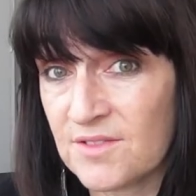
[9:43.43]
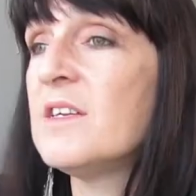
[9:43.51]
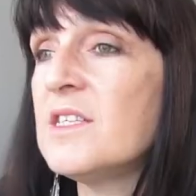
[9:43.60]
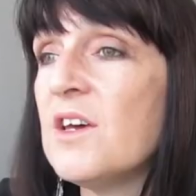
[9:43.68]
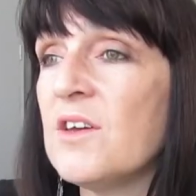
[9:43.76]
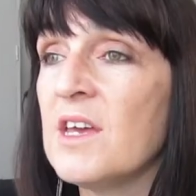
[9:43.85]

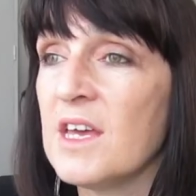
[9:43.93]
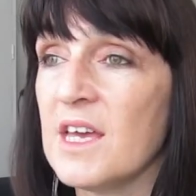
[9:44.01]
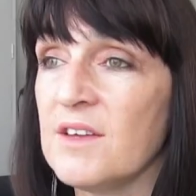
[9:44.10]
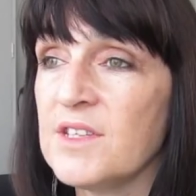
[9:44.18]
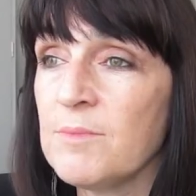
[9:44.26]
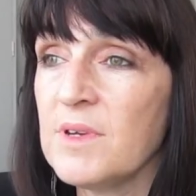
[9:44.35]
So
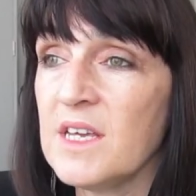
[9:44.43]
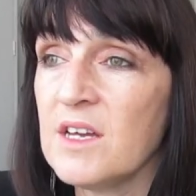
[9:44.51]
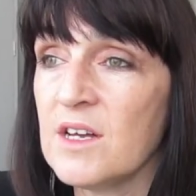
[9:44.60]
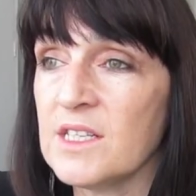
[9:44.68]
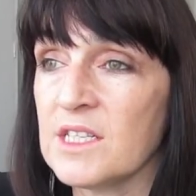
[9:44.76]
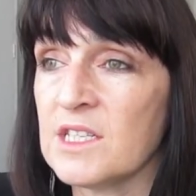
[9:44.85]
if somebody
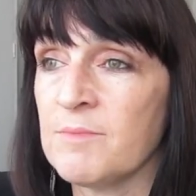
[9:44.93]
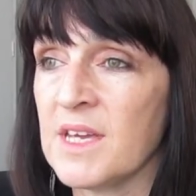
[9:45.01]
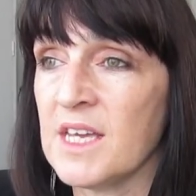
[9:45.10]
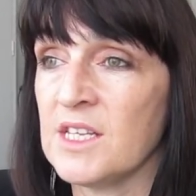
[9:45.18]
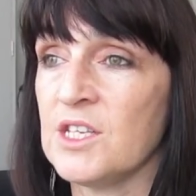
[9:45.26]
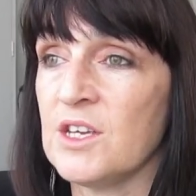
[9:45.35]
asks
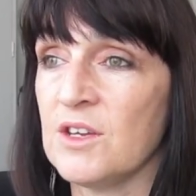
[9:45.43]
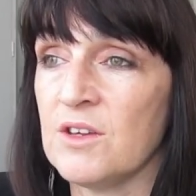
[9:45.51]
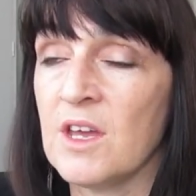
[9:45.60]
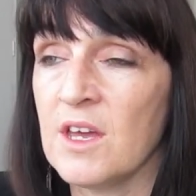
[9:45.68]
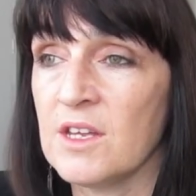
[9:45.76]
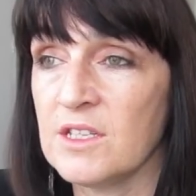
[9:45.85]
me
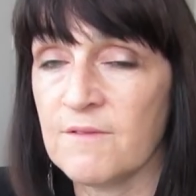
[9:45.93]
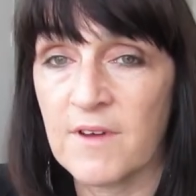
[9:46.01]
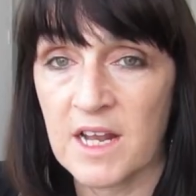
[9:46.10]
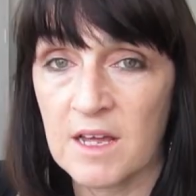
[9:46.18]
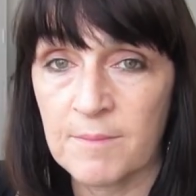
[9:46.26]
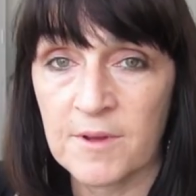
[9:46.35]
to
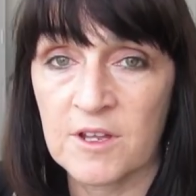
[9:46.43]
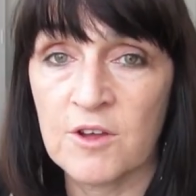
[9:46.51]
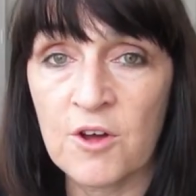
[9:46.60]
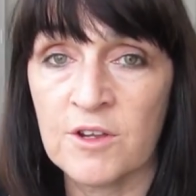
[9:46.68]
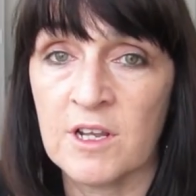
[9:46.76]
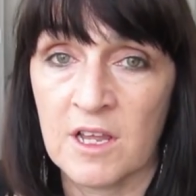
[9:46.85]
develop an
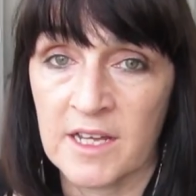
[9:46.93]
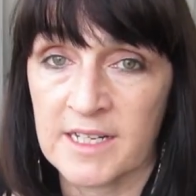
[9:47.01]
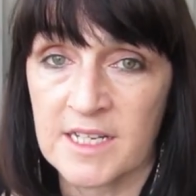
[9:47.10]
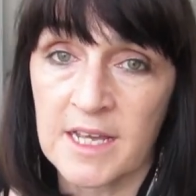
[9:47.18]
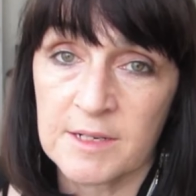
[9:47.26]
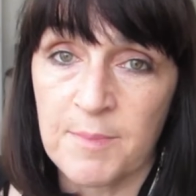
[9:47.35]
online
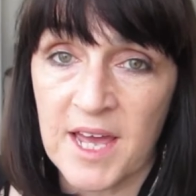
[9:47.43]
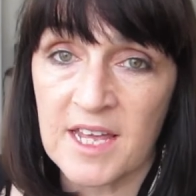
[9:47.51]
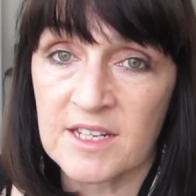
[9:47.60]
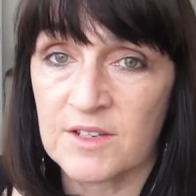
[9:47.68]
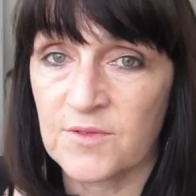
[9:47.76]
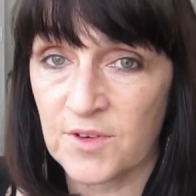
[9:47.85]

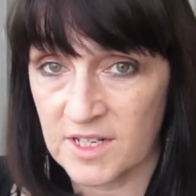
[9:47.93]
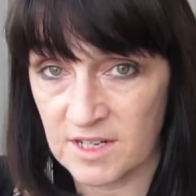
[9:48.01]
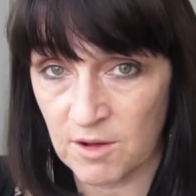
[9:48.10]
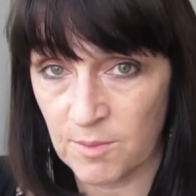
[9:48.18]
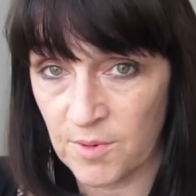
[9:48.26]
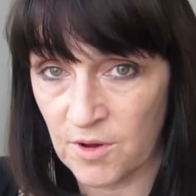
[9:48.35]
database, for
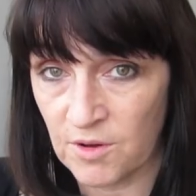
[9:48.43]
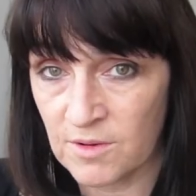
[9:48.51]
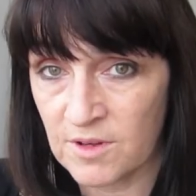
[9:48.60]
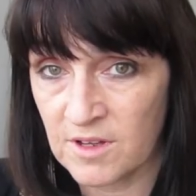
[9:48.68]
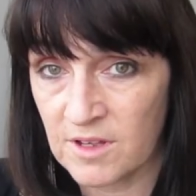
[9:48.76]
example,